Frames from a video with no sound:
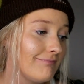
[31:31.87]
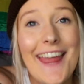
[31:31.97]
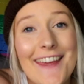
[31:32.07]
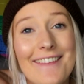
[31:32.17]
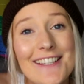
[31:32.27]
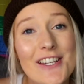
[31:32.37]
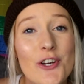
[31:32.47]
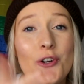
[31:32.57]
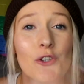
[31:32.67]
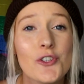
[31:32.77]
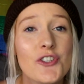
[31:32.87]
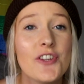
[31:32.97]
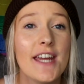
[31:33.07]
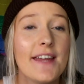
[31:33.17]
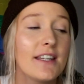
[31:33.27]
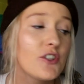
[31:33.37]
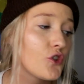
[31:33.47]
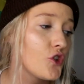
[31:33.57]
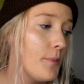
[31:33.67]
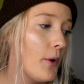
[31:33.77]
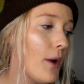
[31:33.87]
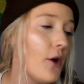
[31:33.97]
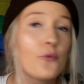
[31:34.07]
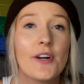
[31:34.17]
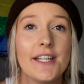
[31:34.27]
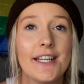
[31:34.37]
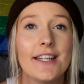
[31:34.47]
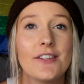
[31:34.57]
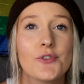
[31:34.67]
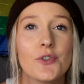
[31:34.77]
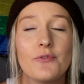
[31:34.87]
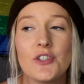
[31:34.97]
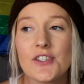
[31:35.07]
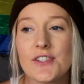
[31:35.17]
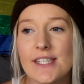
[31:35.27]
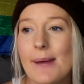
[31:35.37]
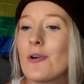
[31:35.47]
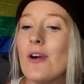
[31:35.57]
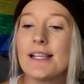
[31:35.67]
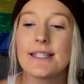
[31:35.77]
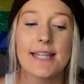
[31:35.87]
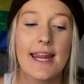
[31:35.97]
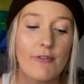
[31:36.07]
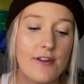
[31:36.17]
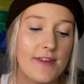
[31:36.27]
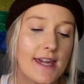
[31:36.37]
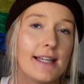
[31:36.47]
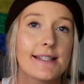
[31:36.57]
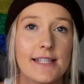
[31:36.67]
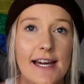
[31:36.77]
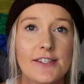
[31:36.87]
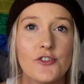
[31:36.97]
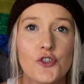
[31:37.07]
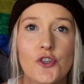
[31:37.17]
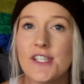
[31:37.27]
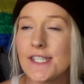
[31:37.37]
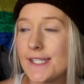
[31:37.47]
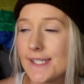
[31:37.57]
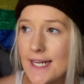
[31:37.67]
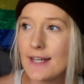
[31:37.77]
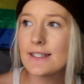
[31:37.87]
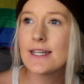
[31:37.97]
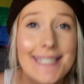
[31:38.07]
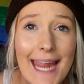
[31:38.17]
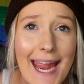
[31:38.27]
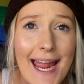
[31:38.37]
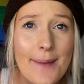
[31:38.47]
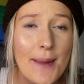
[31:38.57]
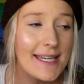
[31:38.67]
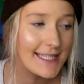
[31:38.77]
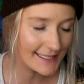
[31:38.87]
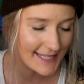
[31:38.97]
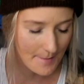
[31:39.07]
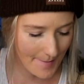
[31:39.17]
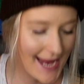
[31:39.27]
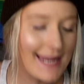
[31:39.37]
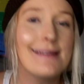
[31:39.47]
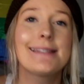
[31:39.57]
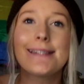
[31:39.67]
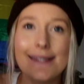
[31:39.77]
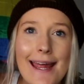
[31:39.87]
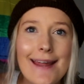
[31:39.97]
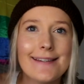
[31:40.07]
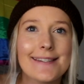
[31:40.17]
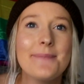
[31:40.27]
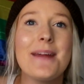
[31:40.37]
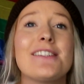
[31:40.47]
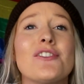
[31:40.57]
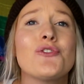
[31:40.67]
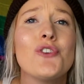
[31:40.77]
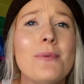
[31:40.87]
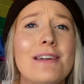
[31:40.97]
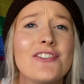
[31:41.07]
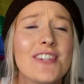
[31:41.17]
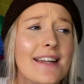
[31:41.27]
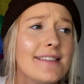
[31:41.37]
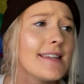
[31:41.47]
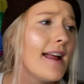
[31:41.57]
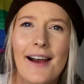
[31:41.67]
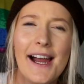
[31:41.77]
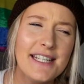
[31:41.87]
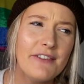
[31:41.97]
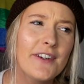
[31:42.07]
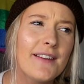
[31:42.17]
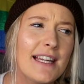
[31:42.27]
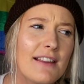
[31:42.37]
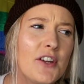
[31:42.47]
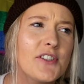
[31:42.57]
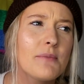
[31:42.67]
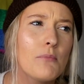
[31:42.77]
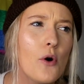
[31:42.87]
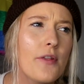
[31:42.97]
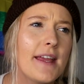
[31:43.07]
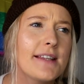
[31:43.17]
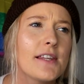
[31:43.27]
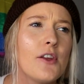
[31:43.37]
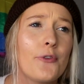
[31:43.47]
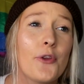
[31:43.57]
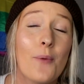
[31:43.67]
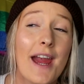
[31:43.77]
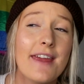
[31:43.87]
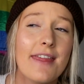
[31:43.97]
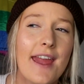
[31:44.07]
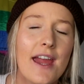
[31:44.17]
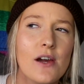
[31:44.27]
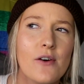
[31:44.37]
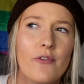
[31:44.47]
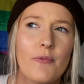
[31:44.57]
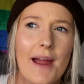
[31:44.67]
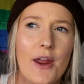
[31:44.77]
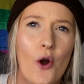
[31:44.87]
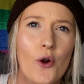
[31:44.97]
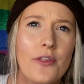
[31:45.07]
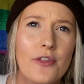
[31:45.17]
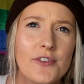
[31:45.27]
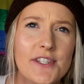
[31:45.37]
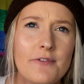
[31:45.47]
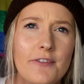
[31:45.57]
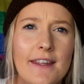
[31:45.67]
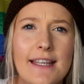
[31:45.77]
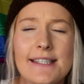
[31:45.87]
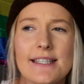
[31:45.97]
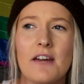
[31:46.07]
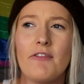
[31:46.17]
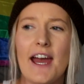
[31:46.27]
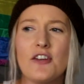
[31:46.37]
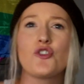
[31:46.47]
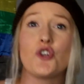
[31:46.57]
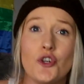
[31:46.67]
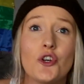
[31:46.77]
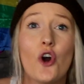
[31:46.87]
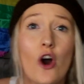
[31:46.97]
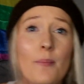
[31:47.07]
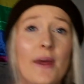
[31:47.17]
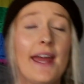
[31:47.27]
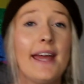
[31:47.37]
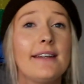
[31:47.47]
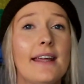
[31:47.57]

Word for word: And then there's a conclusion there that is super well written that sort of just summarizes everything. It's nice and short and succinct. Damn, does it make sense? It makes so much sense. I definitely learned some more things along the way there of my own thoughts and feelings that I've had due to CompHET.